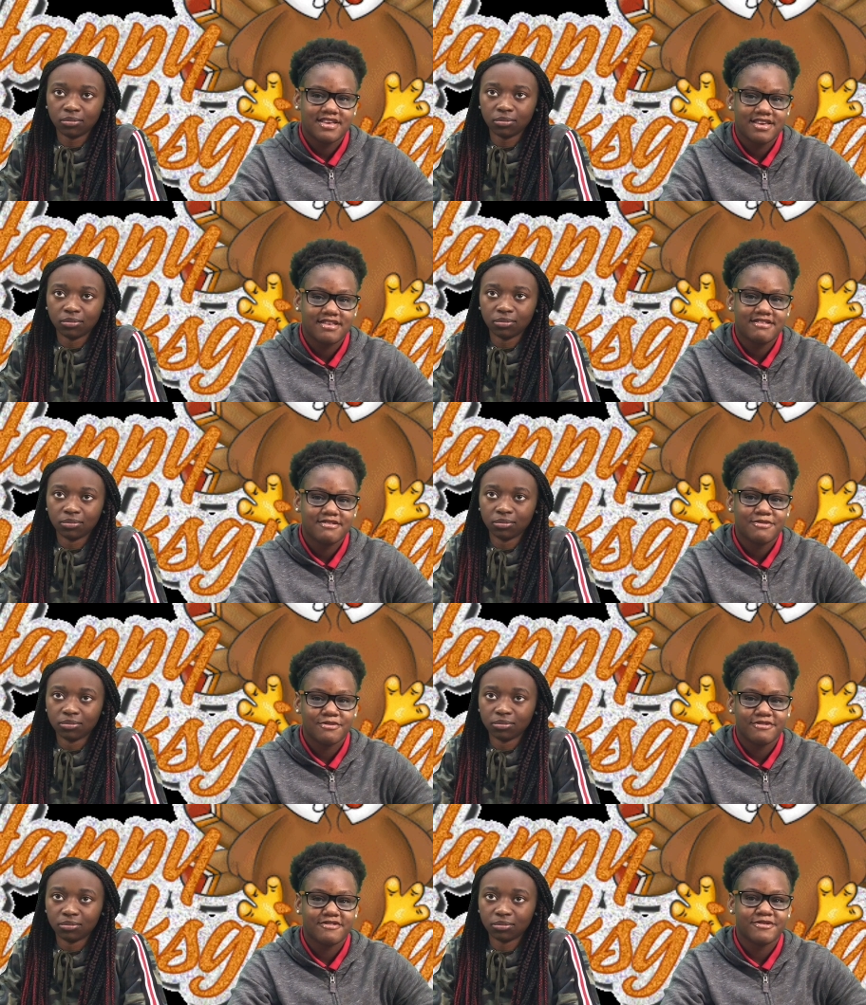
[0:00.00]
Speaker 1: geese,
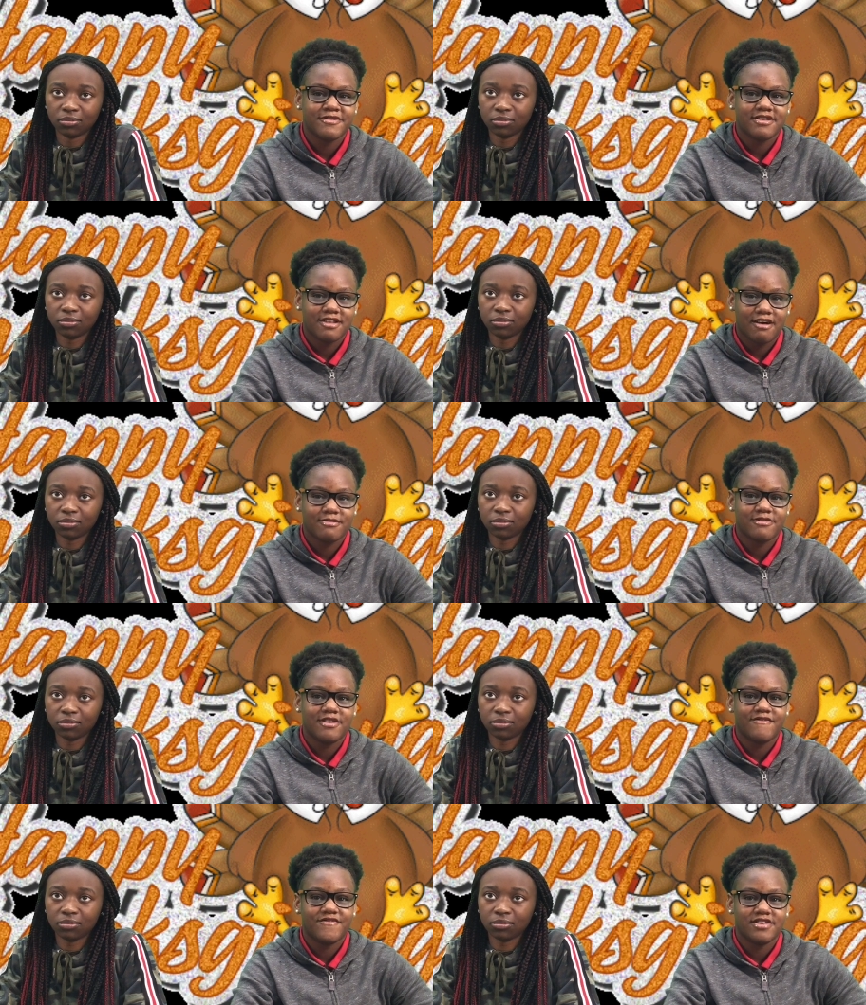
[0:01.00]
oyster, lobster,
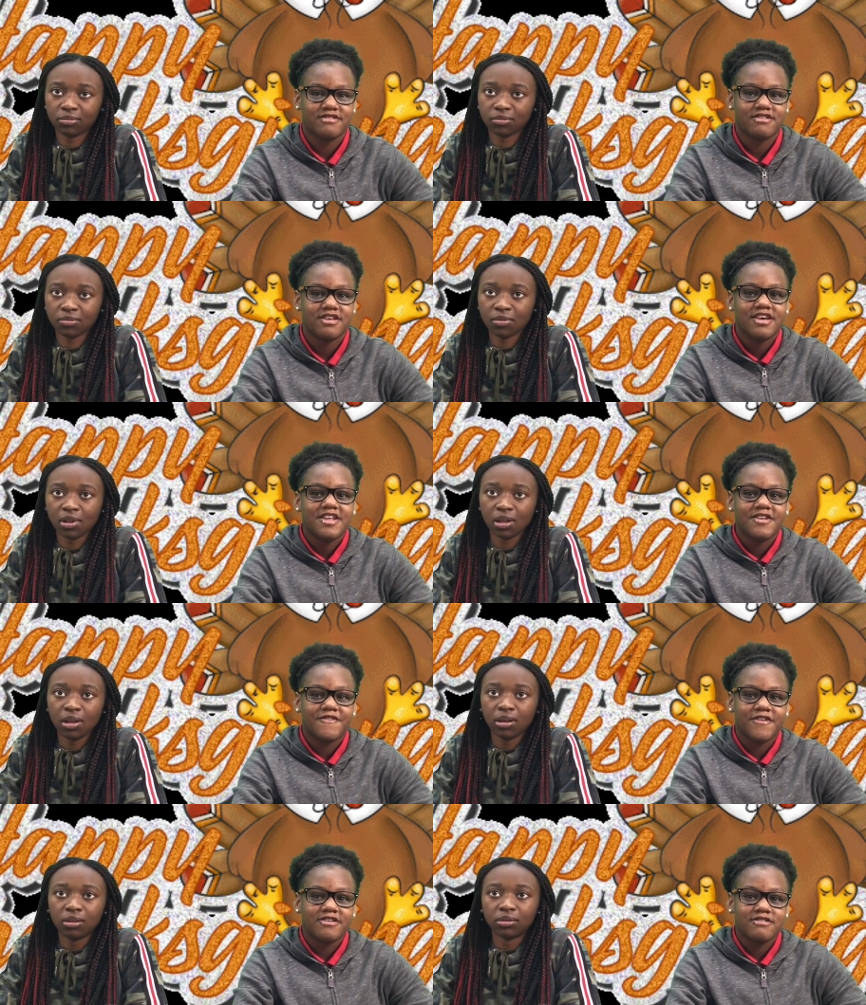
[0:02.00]
and fish. The
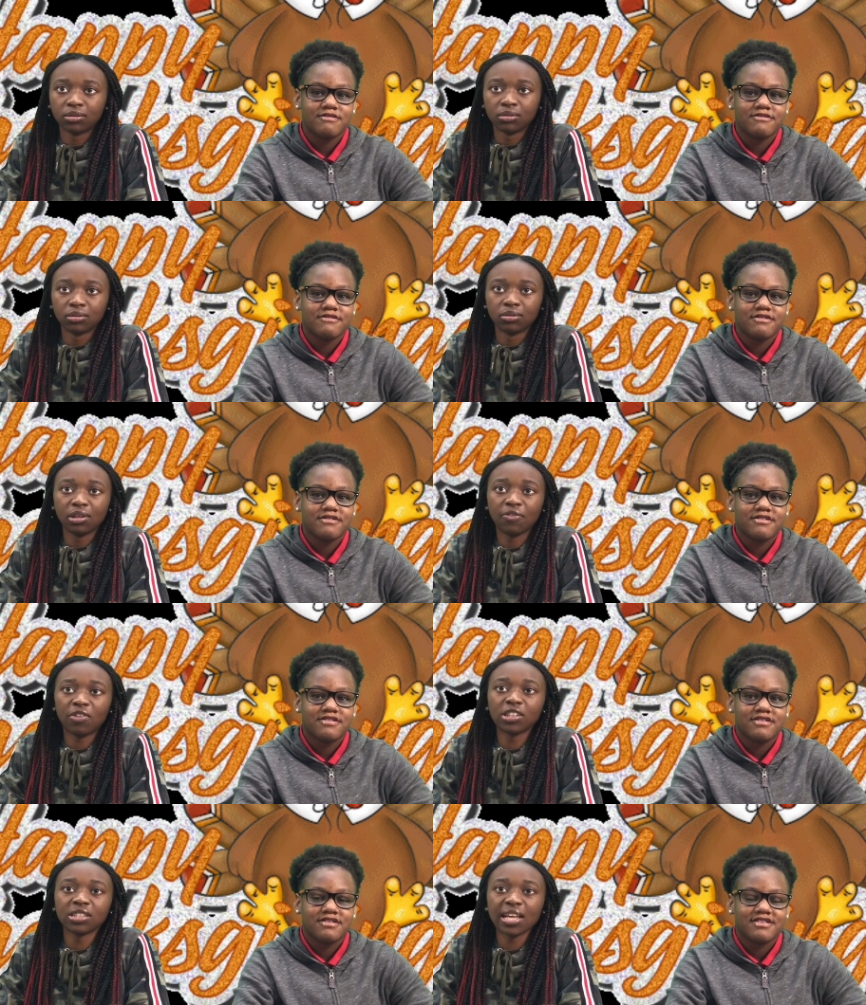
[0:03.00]
first, the
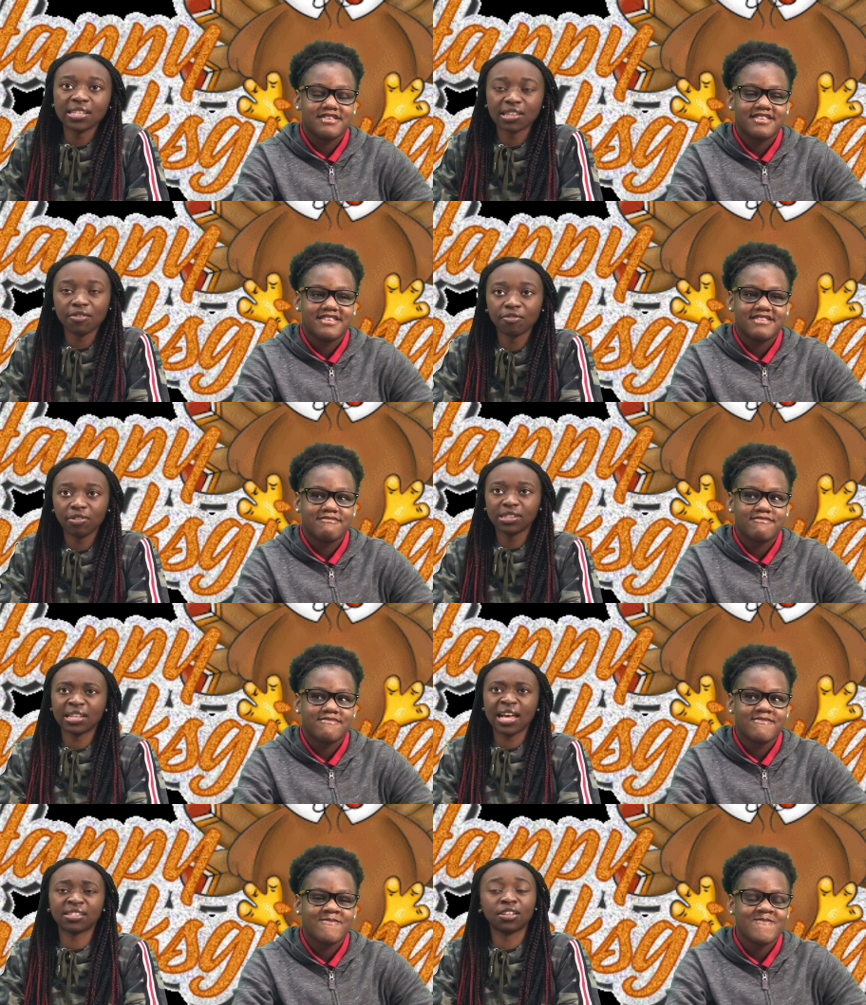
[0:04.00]
Speaker 2: first Thanksgiving feast
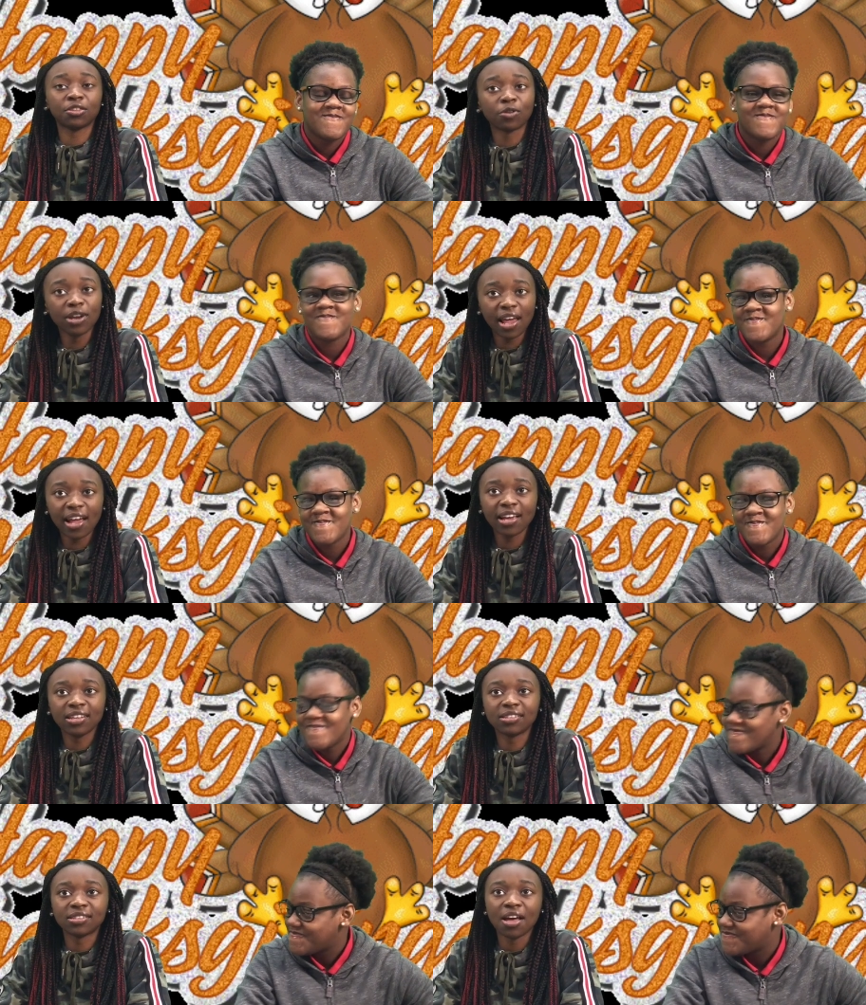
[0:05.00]
lasted three
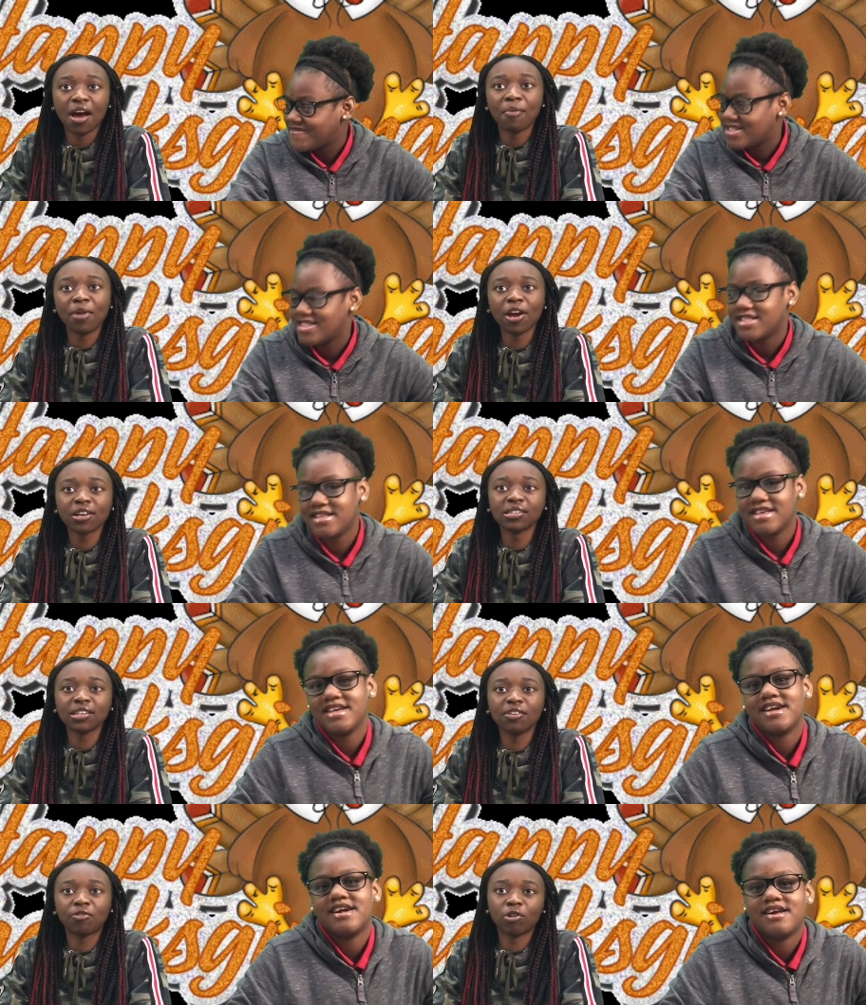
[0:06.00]
days. Americans
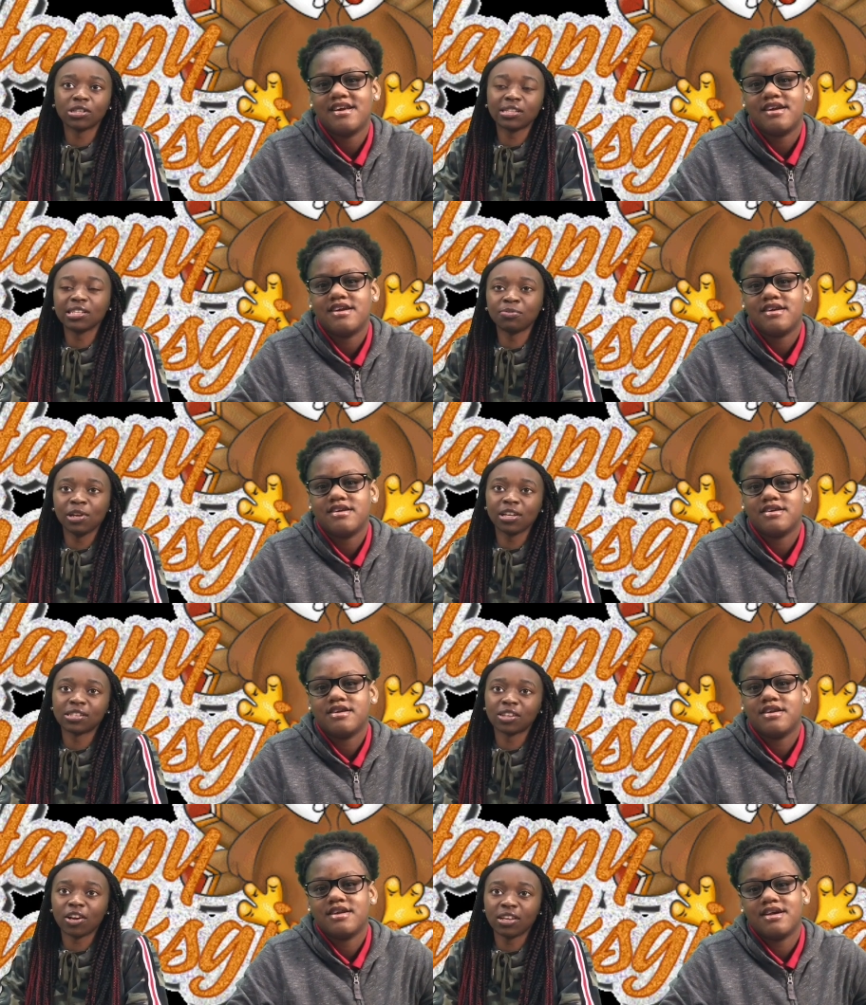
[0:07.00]
eat 46
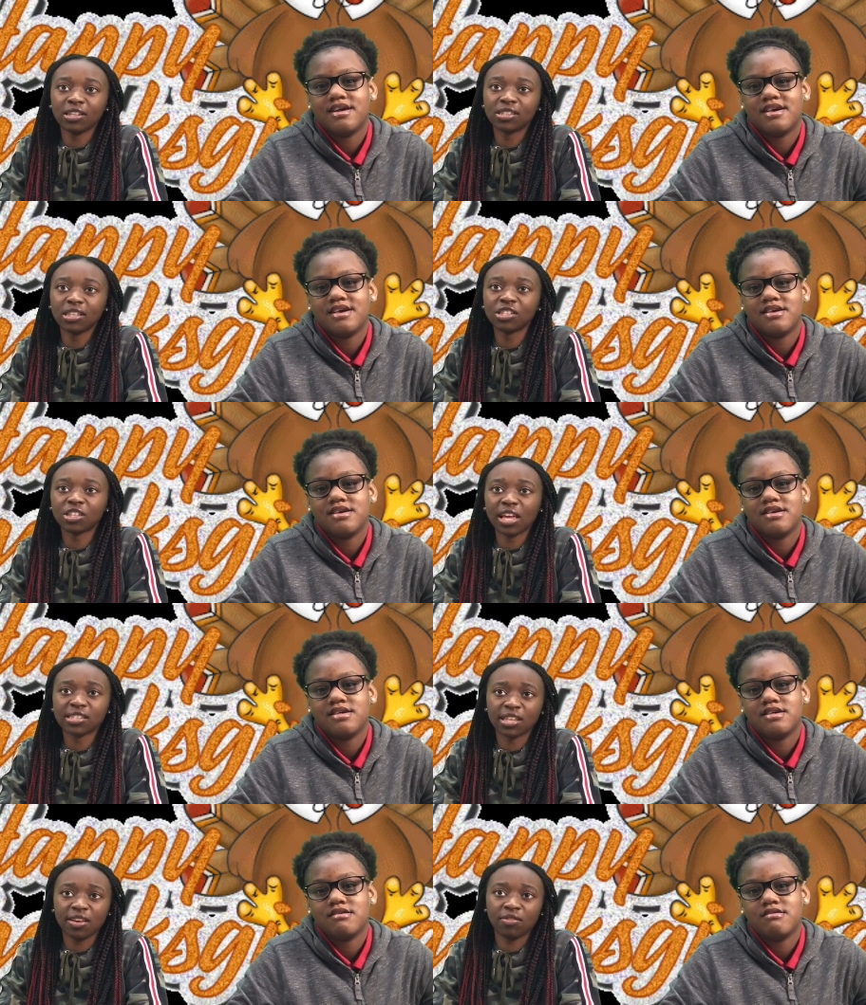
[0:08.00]
million turkeys each
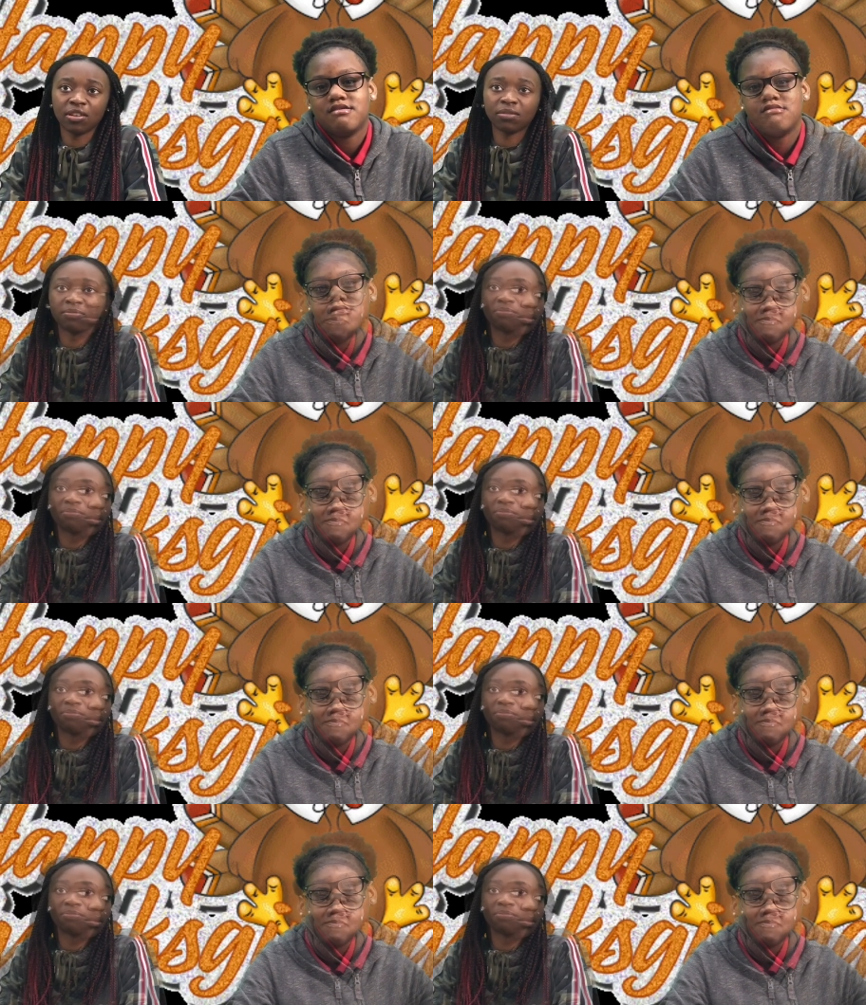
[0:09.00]
Thanksgiving.